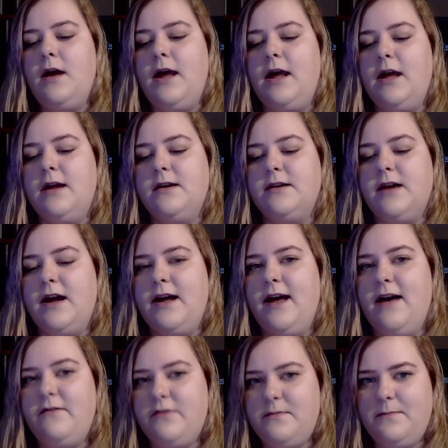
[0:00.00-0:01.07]
And I
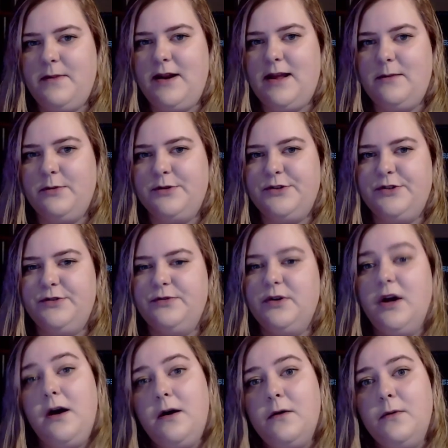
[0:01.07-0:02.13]
haven't been able to
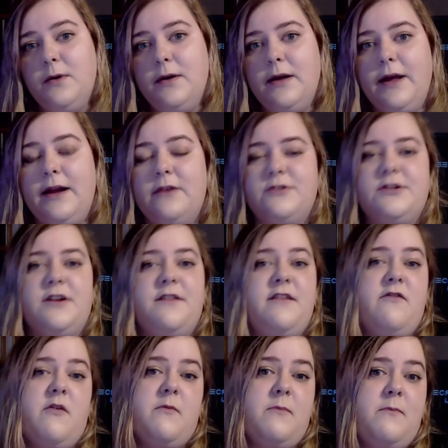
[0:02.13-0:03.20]
go, and I was trying to
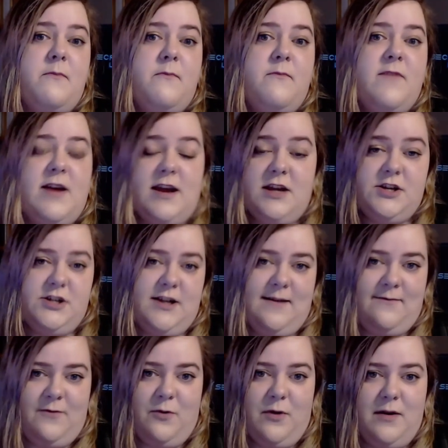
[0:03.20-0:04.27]
save up vacation
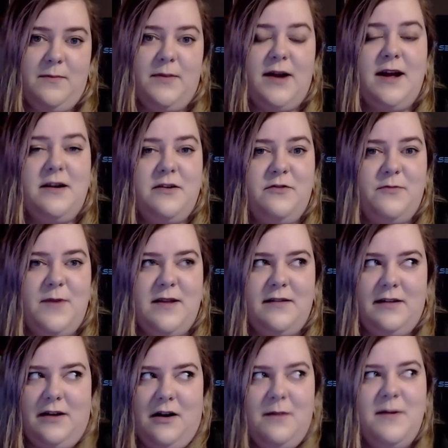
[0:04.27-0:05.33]
time for it, but I had to use
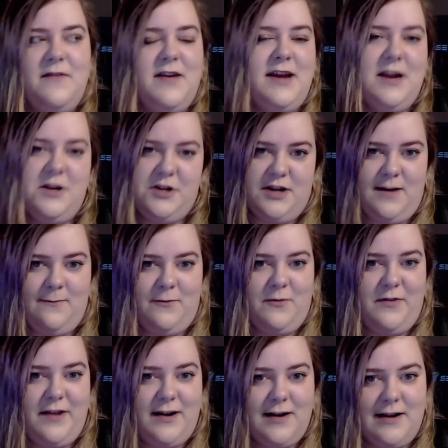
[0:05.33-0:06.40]
basically all my vacation time
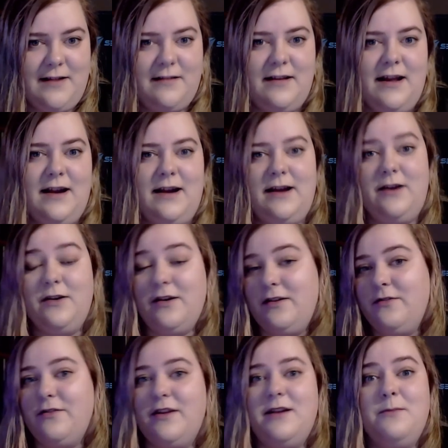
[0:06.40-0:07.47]
for sickness, and I
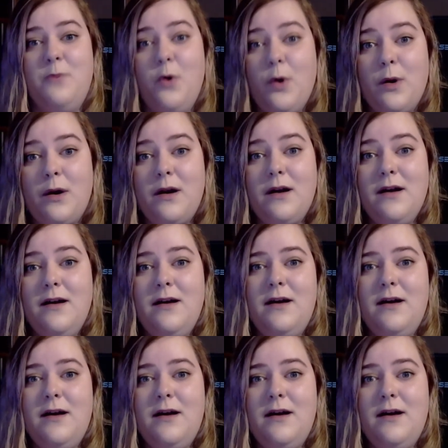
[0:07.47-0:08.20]
couldn't use any more.